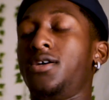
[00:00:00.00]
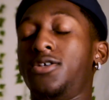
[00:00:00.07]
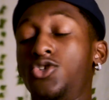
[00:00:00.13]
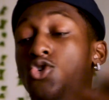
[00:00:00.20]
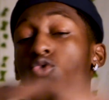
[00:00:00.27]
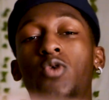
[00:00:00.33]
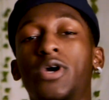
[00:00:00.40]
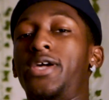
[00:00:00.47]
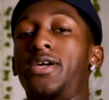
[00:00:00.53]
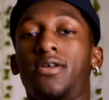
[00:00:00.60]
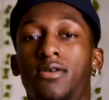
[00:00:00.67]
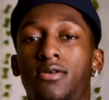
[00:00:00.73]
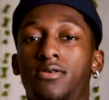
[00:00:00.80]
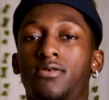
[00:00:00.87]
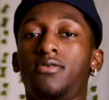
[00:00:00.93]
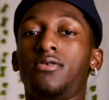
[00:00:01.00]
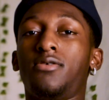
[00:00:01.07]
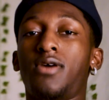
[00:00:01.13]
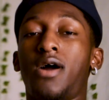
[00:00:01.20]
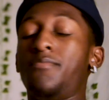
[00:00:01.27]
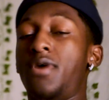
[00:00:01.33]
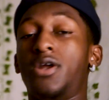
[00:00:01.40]
You win.
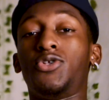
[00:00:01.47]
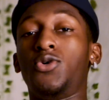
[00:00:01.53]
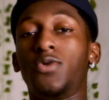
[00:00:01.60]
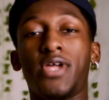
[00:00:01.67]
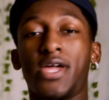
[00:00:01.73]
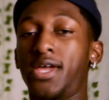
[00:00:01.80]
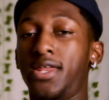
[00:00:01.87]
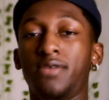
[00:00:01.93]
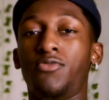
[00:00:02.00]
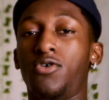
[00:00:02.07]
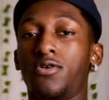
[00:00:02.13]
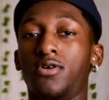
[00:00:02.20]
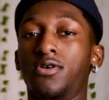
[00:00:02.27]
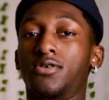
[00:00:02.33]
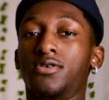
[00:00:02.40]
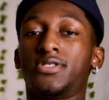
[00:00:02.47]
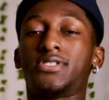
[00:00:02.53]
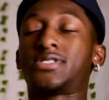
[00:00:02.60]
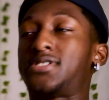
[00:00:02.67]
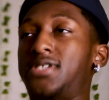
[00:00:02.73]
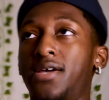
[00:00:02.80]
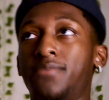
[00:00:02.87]
I'm not doing it anymore.
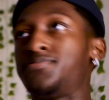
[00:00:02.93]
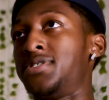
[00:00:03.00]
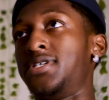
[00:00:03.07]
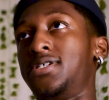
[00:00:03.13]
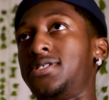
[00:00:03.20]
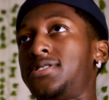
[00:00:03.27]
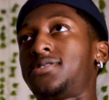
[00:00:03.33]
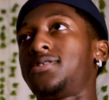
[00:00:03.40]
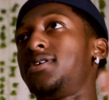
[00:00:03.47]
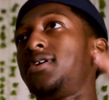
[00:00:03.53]
Skip this.